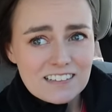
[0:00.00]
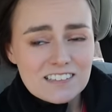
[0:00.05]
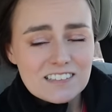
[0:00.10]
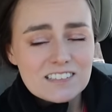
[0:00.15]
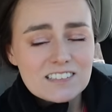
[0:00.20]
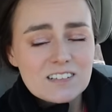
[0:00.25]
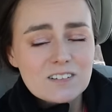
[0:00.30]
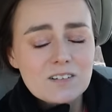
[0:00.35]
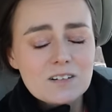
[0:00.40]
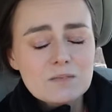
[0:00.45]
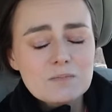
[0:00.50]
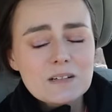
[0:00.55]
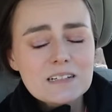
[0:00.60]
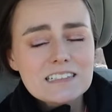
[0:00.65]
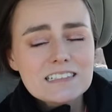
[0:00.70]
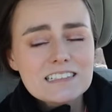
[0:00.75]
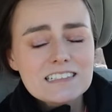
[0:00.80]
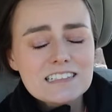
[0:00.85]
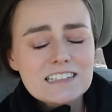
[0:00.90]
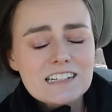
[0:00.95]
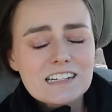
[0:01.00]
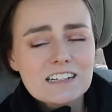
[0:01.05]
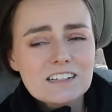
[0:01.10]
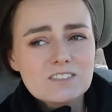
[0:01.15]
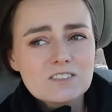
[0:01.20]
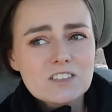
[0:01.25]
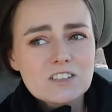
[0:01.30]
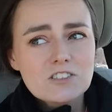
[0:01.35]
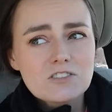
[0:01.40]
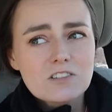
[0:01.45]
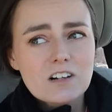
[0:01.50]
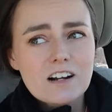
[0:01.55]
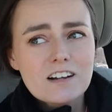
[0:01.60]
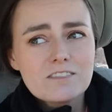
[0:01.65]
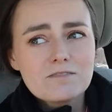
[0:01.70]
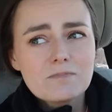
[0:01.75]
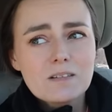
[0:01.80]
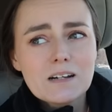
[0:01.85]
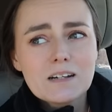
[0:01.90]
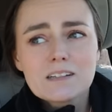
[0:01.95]
So am I going to have to
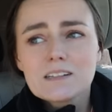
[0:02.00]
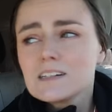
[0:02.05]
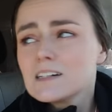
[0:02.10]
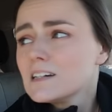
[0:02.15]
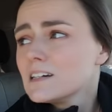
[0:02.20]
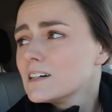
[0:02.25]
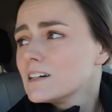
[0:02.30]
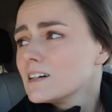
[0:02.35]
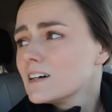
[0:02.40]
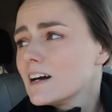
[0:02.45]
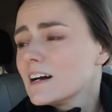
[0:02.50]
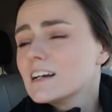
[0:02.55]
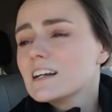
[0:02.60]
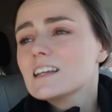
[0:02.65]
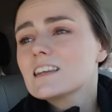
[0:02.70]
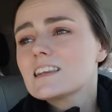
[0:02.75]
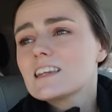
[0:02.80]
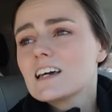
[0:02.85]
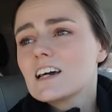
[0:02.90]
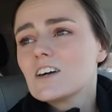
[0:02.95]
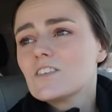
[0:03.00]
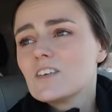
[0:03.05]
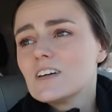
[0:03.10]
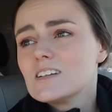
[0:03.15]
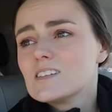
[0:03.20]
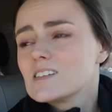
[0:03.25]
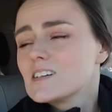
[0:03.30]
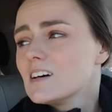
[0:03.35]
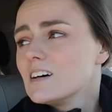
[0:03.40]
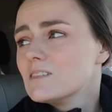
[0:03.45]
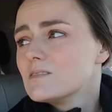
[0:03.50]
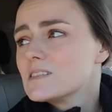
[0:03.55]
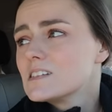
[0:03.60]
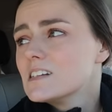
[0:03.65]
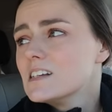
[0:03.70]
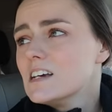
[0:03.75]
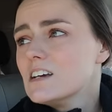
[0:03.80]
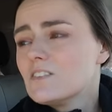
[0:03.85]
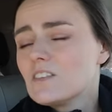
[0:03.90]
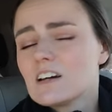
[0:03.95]
drive back here? I didn't think of it till I was
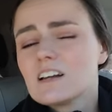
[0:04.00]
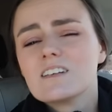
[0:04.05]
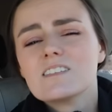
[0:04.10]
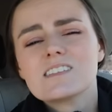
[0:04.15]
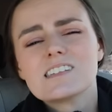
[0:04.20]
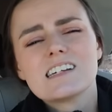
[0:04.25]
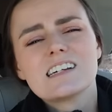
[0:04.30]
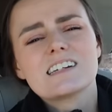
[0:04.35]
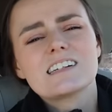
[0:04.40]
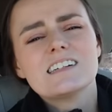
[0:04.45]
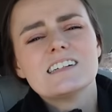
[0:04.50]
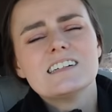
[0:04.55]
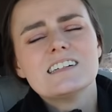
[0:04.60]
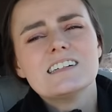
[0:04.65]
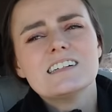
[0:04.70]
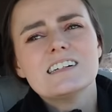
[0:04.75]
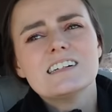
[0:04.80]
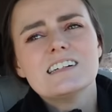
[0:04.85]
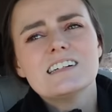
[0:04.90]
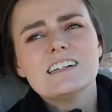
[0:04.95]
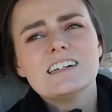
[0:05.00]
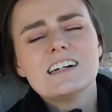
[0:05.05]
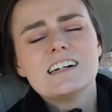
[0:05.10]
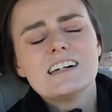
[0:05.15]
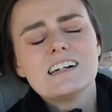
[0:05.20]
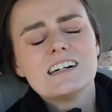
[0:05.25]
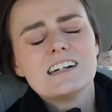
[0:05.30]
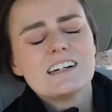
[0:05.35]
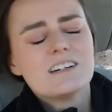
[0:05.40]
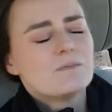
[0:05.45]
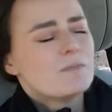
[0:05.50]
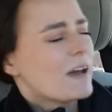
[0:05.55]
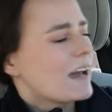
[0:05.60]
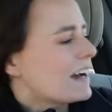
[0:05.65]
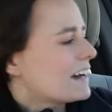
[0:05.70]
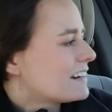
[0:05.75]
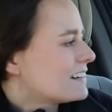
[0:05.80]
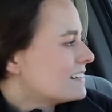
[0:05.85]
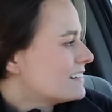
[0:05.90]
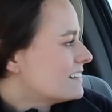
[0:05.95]
leaving, and I was like, oh,
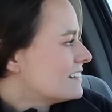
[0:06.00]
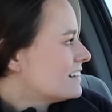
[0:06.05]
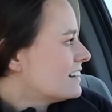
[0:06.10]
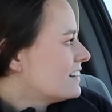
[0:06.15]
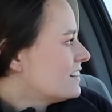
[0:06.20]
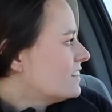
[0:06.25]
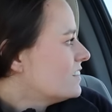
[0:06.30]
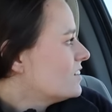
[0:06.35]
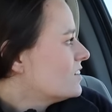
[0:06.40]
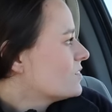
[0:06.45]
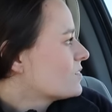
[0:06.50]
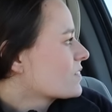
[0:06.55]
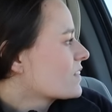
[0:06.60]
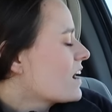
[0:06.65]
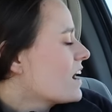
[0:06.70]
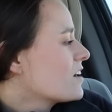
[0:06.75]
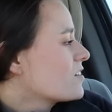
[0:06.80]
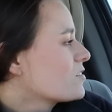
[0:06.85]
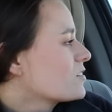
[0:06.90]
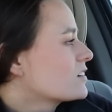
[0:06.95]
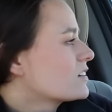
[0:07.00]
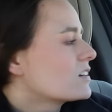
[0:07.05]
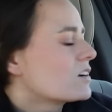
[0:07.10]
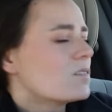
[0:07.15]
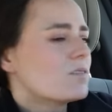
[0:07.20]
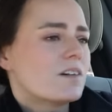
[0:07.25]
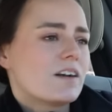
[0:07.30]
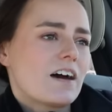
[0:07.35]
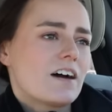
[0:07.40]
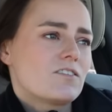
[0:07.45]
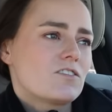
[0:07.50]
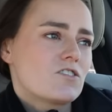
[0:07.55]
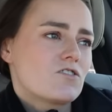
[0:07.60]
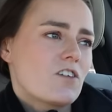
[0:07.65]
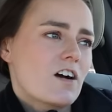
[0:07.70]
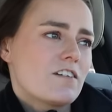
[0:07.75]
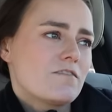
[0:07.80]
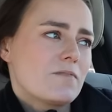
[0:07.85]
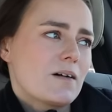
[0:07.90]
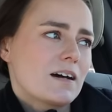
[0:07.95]
man, I really don't want to have to
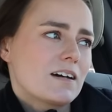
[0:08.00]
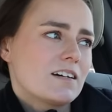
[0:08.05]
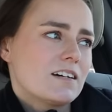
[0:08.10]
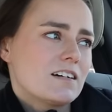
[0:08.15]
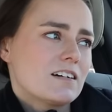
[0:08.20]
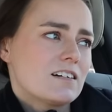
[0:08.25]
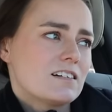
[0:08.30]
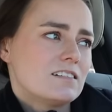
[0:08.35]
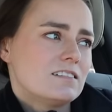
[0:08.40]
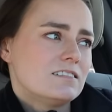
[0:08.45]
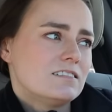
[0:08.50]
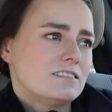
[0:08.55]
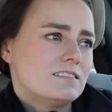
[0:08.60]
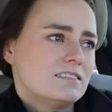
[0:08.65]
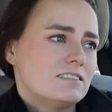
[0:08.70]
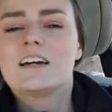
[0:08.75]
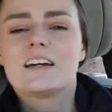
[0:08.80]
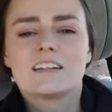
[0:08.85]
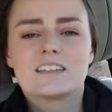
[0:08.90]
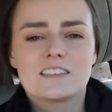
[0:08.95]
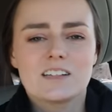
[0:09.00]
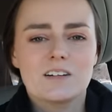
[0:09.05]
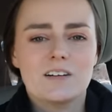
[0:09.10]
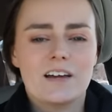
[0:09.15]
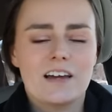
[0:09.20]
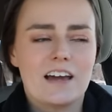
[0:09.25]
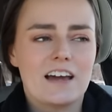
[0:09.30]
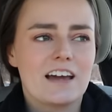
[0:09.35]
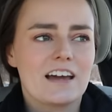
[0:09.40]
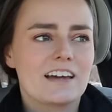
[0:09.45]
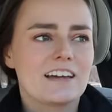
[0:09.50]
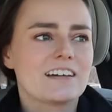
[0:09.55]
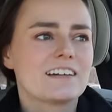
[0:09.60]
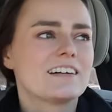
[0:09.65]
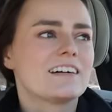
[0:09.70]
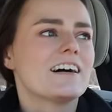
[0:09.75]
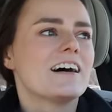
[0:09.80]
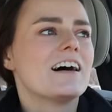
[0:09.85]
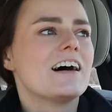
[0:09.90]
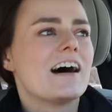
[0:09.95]
drive back here it's okay.
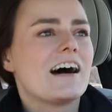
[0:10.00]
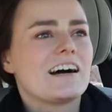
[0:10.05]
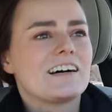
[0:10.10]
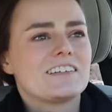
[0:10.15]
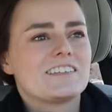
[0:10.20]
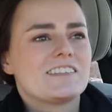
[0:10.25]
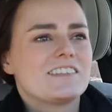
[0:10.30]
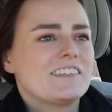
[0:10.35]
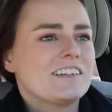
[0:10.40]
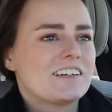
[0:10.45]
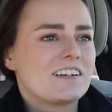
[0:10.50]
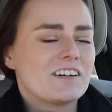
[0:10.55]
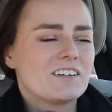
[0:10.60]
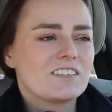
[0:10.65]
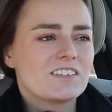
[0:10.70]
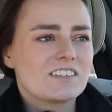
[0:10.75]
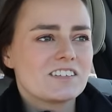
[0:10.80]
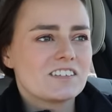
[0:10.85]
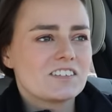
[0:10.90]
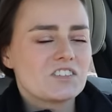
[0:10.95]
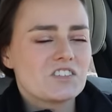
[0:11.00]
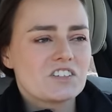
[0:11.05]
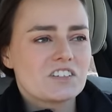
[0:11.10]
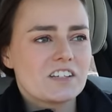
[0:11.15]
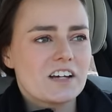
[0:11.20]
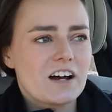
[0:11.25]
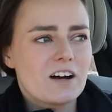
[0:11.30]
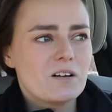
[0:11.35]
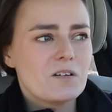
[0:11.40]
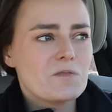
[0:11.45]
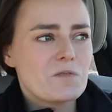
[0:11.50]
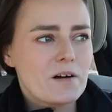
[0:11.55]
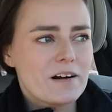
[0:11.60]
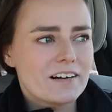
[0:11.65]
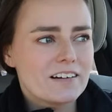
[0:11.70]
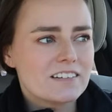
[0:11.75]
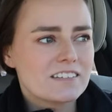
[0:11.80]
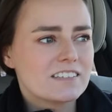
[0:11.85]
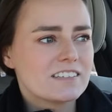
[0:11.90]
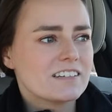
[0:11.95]
Uh, you know, this is just how it
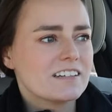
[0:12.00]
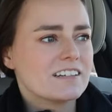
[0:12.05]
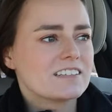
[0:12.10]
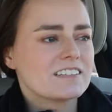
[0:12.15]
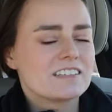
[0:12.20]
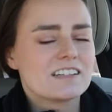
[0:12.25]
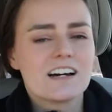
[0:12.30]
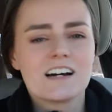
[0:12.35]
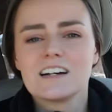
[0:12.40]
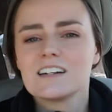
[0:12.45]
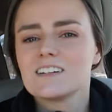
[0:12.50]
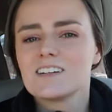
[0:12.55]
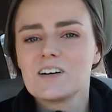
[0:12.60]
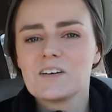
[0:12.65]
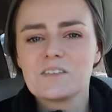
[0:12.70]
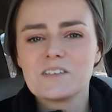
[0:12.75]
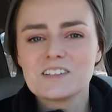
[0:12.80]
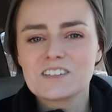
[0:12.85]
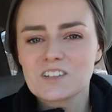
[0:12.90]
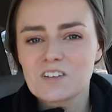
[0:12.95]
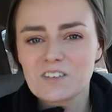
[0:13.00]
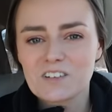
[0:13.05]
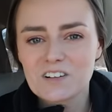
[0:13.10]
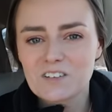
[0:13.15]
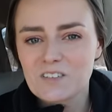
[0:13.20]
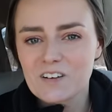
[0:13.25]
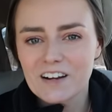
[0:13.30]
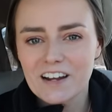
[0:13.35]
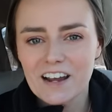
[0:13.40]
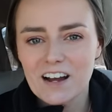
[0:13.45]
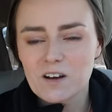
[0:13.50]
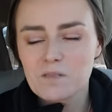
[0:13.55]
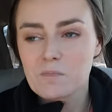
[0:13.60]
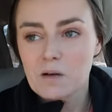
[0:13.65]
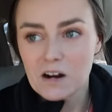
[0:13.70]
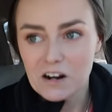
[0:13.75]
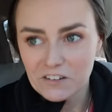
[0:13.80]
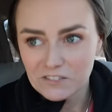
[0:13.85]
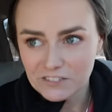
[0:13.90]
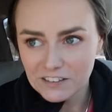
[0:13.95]
works. It's not always going to work out
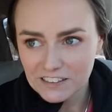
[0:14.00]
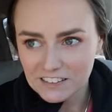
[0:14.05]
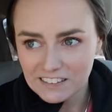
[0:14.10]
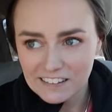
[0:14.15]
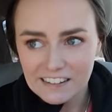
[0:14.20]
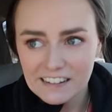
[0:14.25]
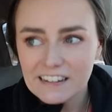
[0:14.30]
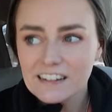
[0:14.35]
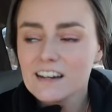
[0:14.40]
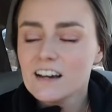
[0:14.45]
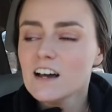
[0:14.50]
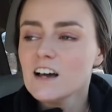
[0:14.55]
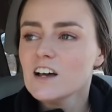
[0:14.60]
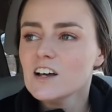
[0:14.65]
perfectly.